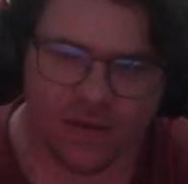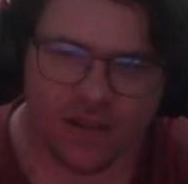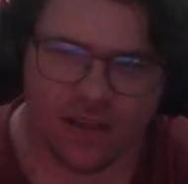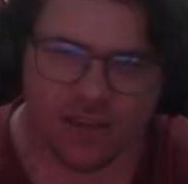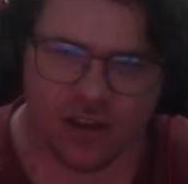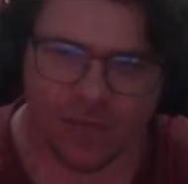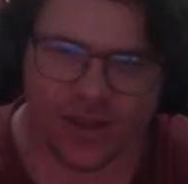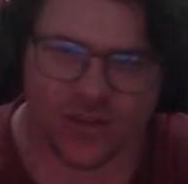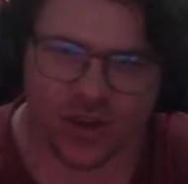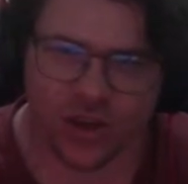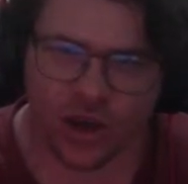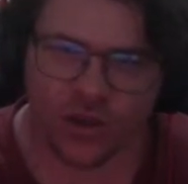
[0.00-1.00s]
There's not much
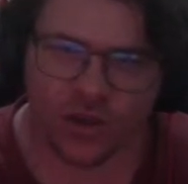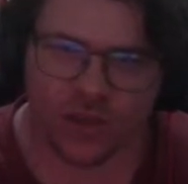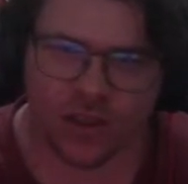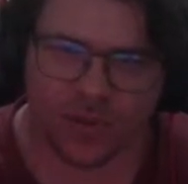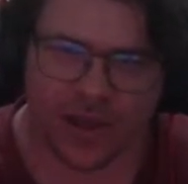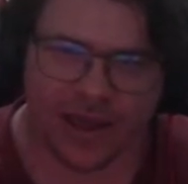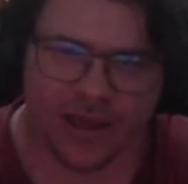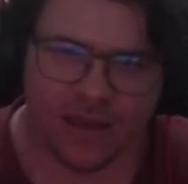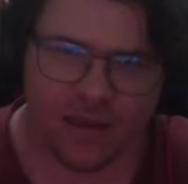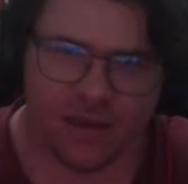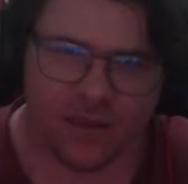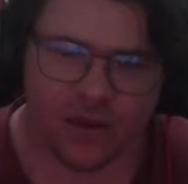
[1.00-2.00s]
the coaches
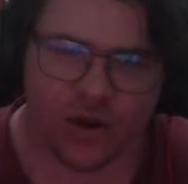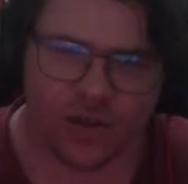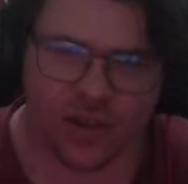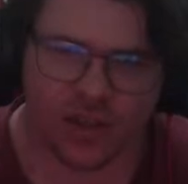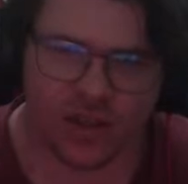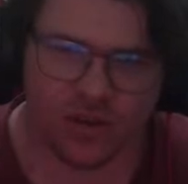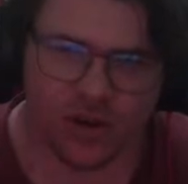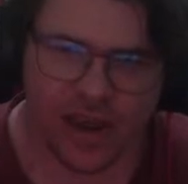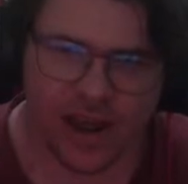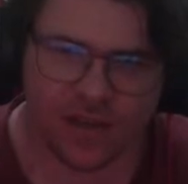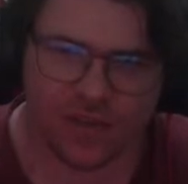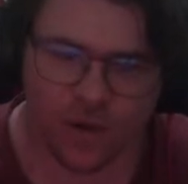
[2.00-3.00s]
can do
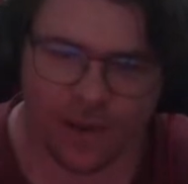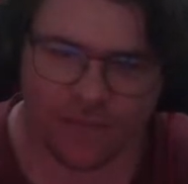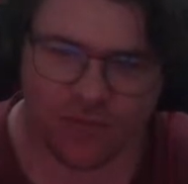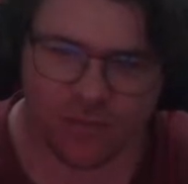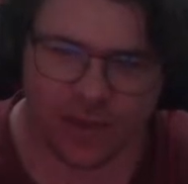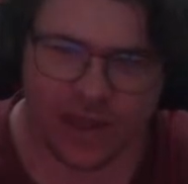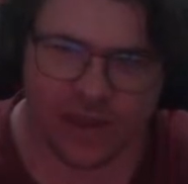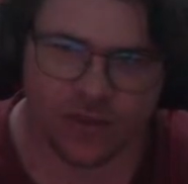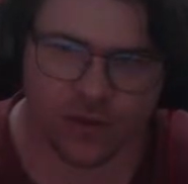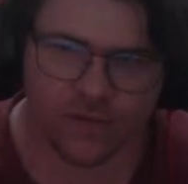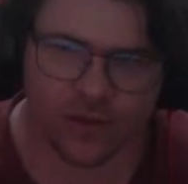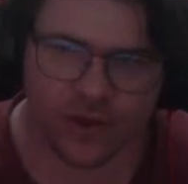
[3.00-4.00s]
now. It's all up to the players
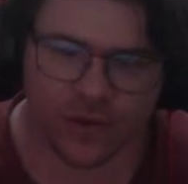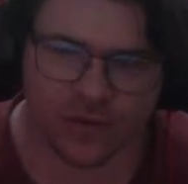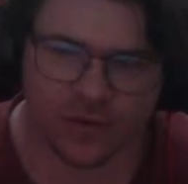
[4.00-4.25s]
on the field.